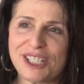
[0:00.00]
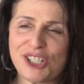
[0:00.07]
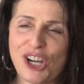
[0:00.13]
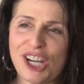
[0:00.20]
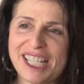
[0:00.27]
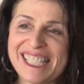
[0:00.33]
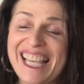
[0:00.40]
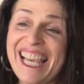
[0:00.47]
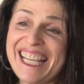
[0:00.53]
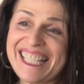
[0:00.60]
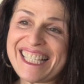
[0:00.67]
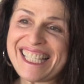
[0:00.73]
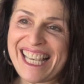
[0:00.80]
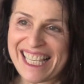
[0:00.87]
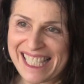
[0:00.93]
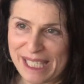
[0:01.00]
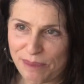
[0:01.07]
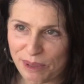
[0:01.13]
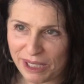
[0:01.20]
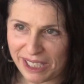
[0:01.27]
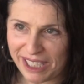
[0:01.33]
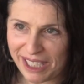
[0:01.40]
talks
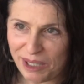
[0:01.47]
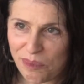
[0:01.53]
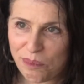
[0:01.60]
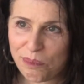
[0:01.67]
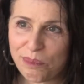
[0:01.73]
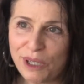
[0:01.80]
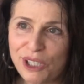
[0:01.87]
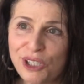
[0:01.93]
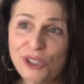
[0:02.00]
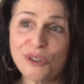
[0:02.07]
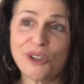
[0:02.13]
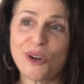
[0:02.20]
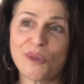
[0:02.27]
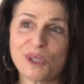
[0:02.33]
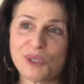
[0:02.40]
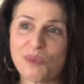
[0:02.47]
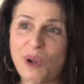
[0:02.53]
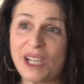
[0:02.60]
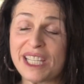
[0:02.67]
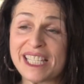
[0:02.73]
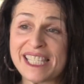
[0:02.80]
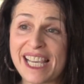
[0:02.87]
accessibility, but you know as
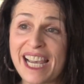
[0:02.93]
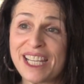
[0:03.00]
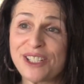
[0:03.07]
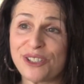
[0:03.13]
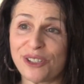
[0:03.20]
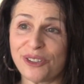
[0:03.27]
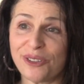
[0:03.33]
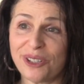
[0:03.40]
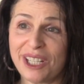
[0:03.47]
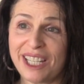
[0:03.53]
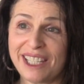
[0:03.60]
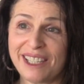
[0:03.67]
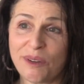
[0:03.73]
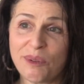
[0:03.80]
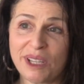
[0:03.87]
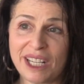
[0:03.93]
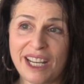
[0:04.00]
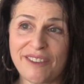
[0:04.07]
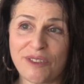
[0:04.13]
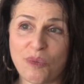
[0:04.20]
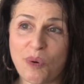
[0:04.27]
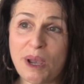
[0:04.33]
well as I do that we can
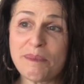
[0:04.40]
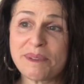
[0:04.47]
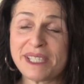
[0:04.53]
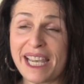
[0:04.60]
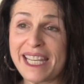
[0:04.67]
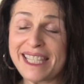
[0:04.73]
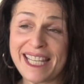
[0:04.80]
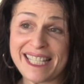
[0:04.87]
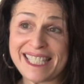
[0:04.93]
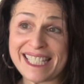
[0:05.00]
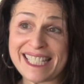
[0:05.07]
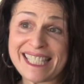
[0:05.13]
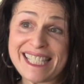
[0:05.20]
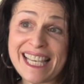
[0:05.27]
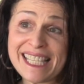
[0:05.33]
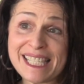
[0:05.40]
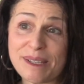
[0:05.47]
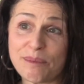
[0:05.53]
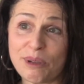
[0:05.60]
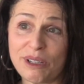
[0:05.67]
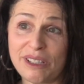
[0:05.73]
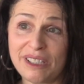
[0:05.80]
have a website that's
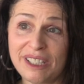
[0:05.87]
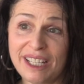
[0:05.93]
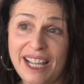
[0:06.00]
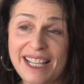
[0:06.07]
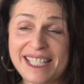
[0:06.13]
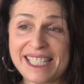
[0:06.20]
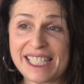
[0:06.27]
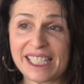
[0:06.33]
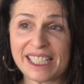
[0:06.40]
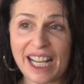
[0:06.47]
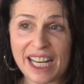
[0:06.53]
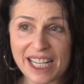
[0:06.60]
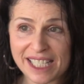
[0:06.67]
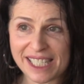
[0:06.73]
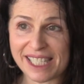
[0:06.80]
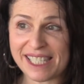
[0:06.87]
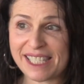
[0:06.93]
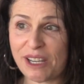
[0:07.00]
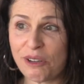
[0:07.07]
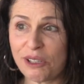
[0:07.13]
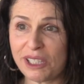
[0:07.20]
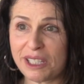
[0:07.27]
accessible and still not
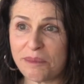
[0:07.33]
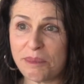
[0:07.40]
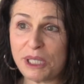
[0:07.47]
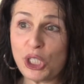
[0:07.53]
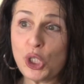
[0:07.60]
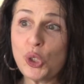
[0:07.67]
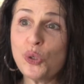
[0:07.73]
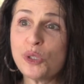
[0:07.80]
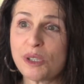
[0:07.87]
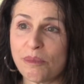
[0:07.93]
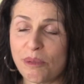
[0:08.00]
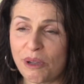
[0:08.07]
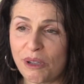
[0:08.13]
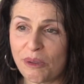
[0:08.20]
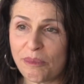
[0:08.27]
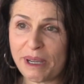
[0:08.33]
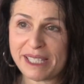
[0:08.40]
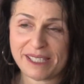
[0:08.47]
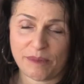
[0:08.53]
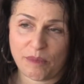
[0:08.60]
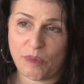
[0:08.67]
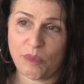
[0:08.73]
necessarily be usable by
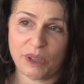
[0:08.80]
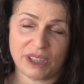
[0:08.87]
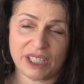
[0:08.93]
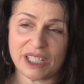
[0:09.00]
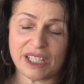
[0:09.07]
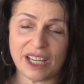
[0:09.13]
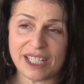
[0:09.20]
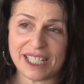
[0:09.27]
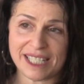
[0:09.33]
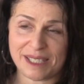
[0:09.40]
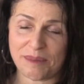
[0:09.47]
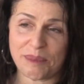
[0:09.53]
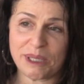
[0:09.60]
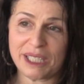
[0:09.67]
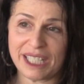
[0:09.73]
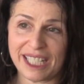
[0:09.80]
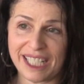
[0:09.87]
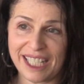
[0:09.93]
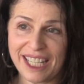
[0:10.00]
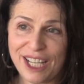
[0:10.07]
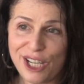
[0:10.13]
someone with a disability.